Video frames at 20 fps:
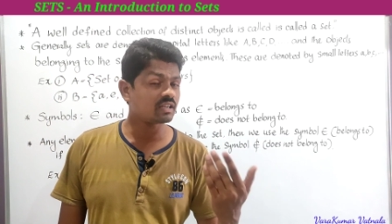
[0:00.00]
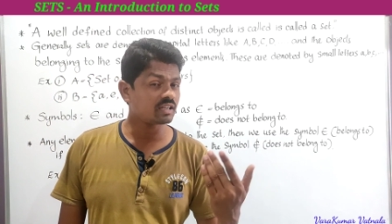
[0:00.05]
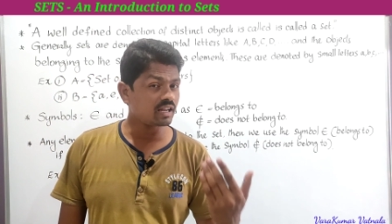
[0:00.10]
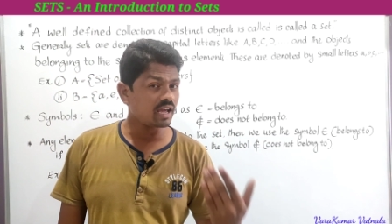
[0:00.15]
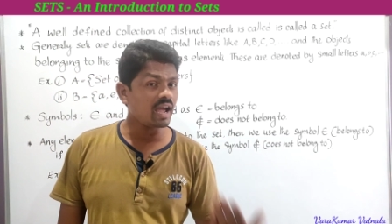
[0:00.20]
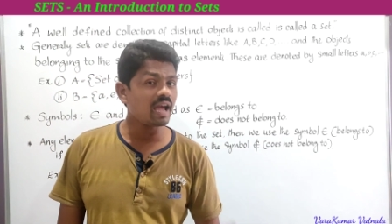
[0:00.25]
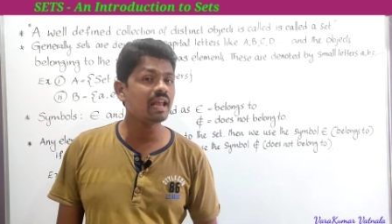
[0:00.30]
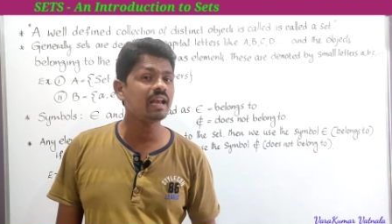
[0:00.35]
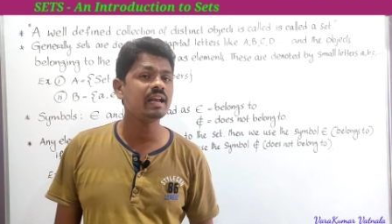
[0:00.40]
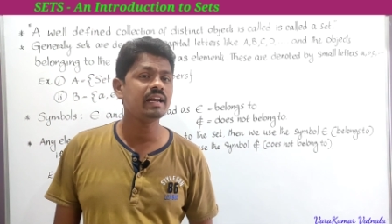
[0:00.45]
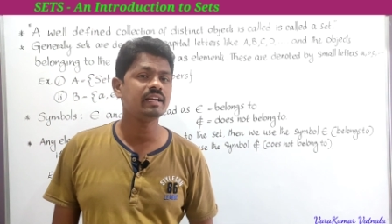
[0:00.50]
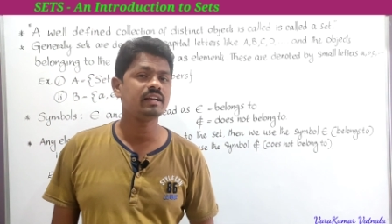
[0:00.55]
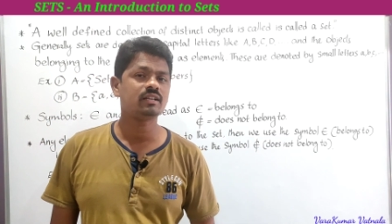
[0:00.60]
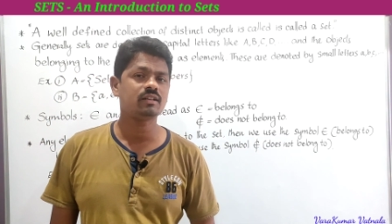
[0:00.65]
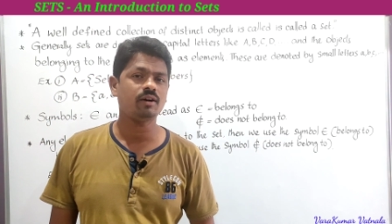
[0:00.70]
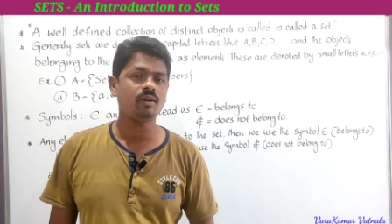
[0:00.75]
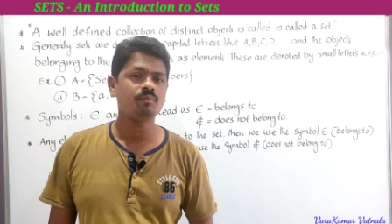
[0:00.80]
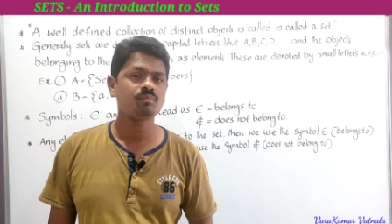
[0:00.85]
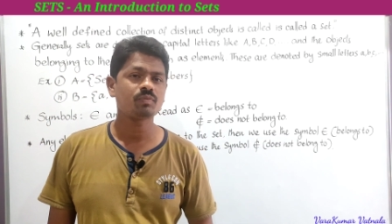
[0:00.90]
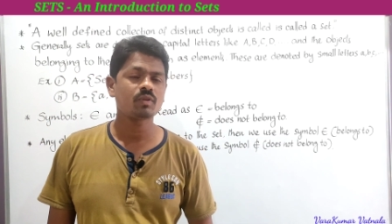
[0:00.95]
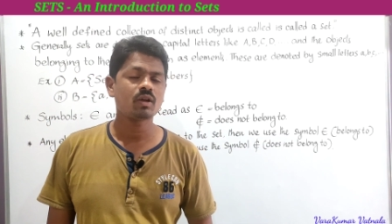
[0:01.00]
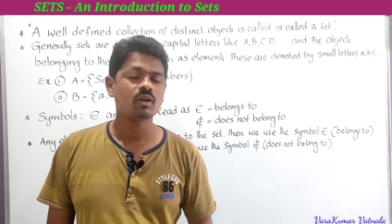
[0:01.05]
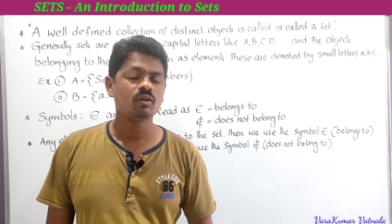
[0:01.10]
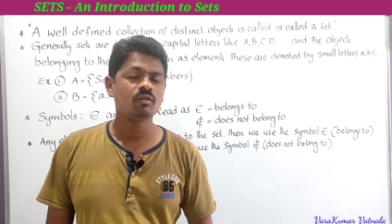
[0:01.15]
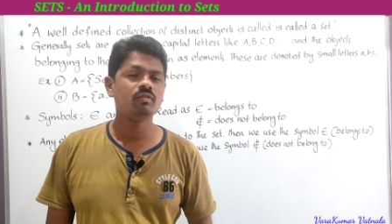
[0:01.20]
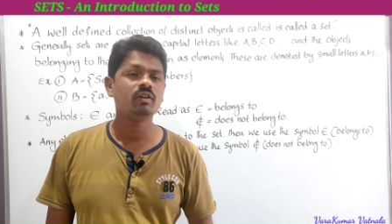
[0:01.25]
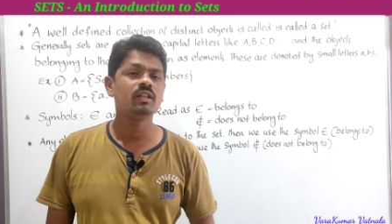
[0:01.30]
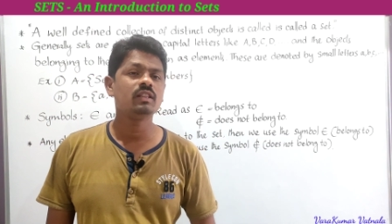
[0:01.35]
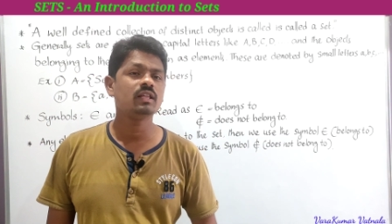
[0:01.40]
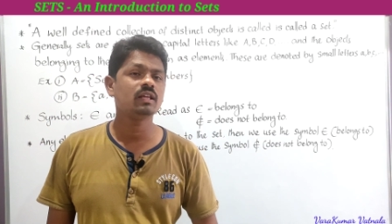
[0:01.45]
talent
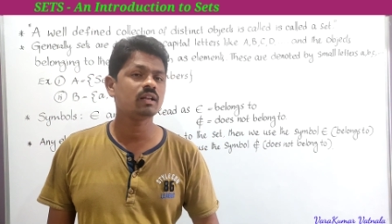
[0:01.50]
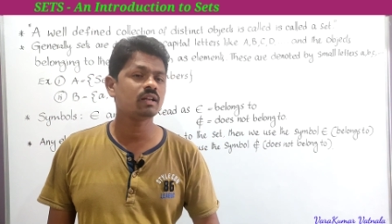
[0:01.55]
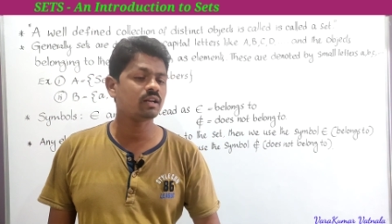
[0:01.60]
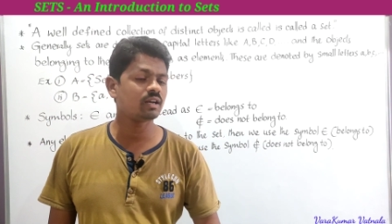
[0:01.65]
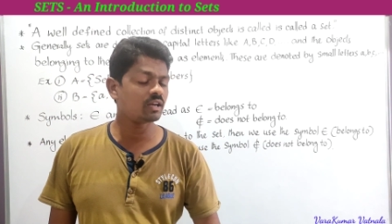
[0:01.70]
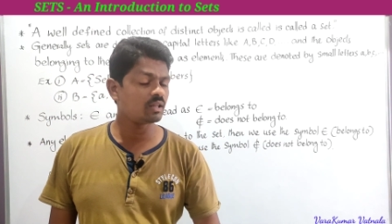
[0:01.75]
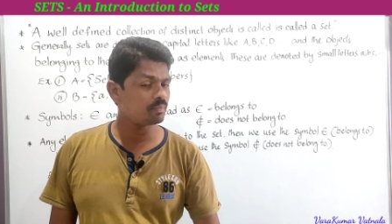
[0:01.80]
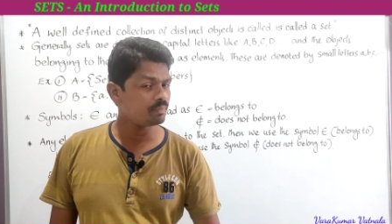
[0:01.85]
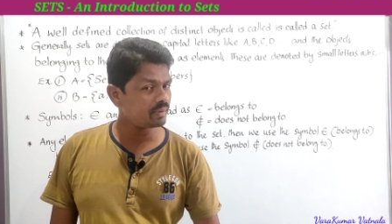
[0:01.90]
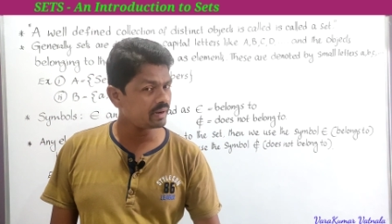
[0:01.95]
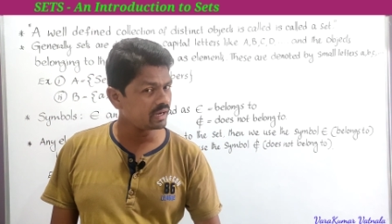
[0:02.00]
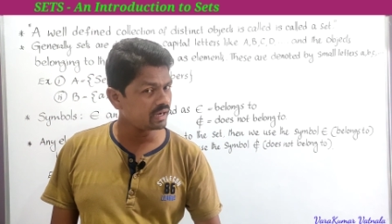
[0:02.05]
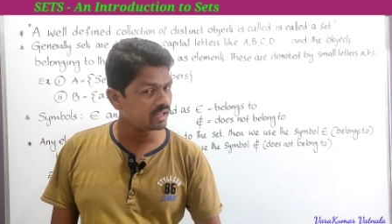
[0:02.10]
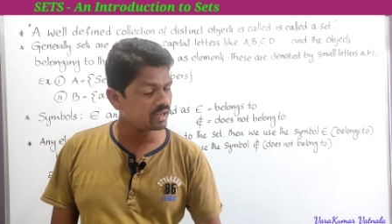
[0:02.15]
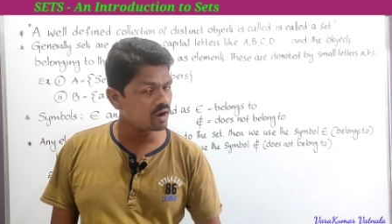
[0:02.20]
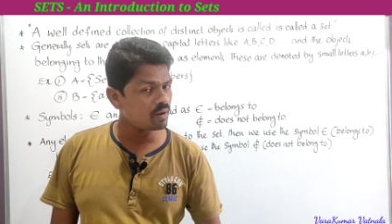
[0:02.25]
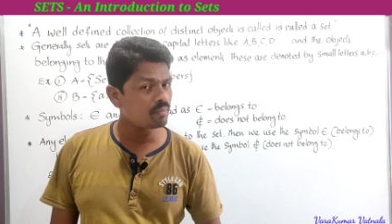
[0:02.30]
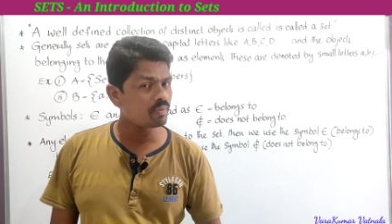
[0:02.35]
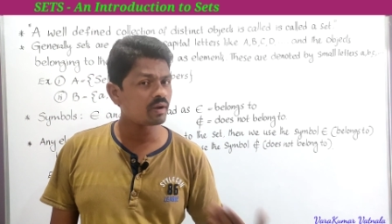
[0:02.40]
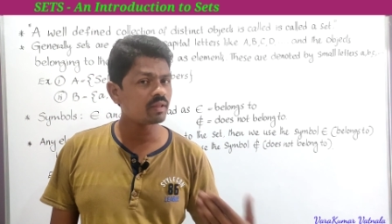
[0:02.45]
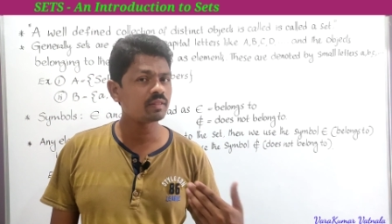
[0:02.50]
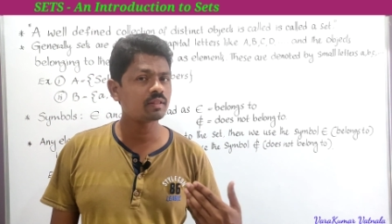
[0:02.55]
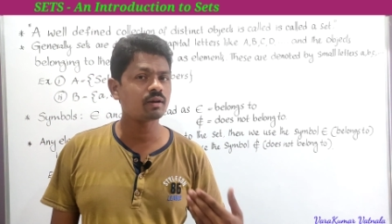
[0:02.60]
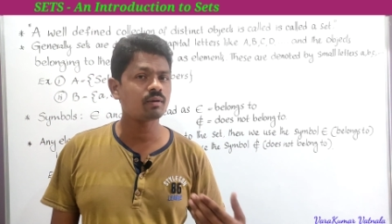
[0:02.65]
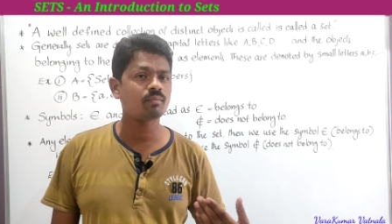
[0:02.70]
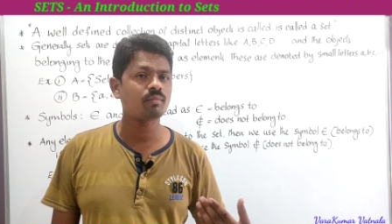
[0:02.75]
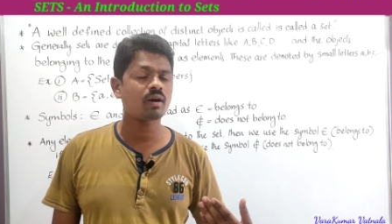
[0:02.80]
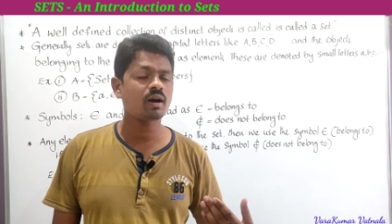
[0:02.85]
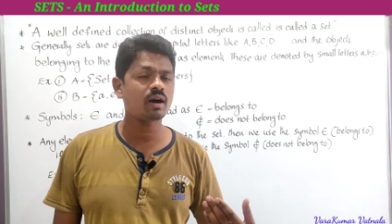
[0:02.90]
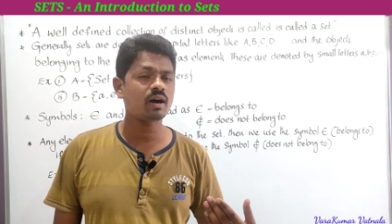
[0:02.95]
whether depending upon
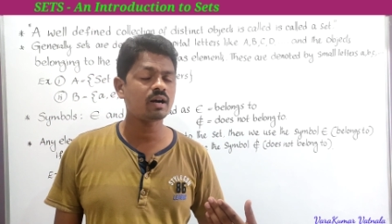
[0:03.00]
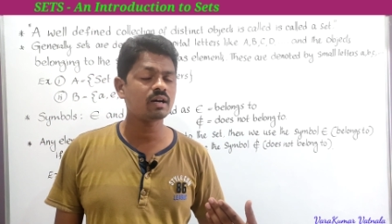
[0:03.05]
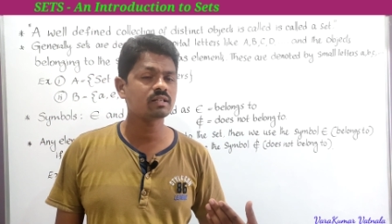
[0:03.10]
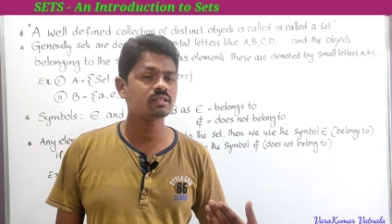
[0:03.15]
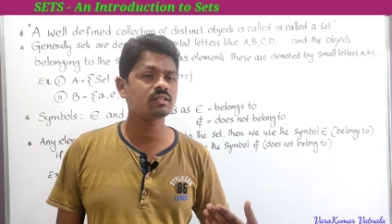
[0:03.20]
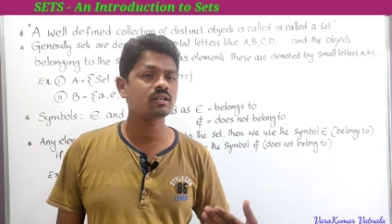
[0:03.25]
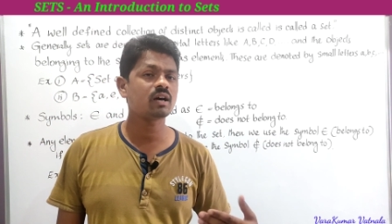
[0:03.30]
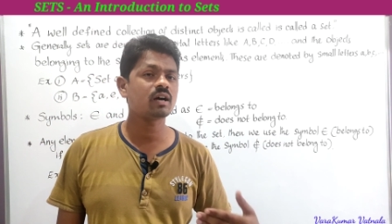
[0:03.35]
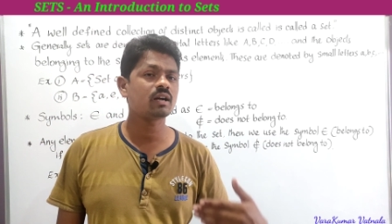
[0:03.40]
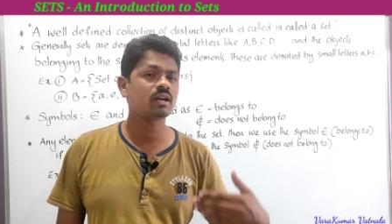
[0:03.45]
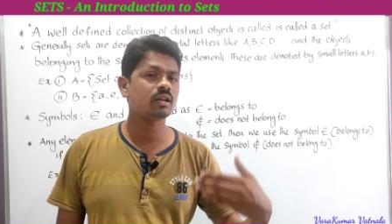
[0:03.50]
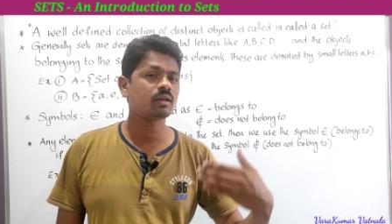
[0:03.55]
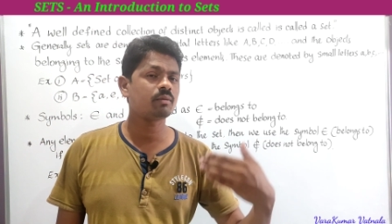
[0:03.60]
the marks or